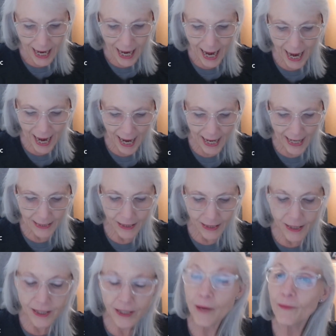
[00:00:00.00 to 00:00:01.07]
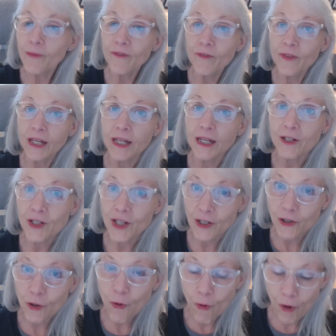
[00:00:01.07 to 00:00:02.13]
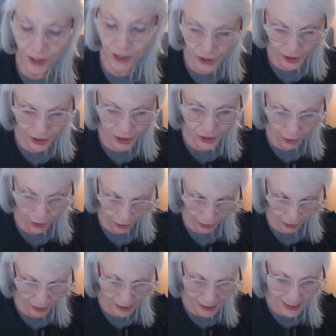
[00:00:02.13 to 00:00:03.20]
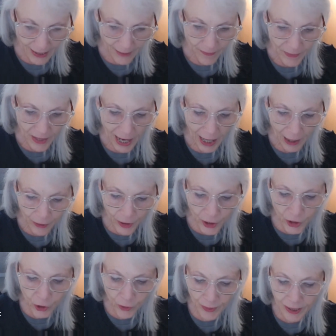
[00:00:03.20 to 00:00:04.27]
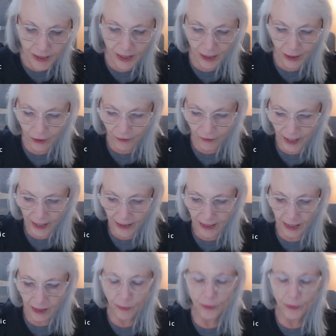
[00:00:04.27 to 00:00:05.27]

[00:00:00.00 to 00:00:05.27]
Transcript: And some of the essential questions are: how do humans innovate and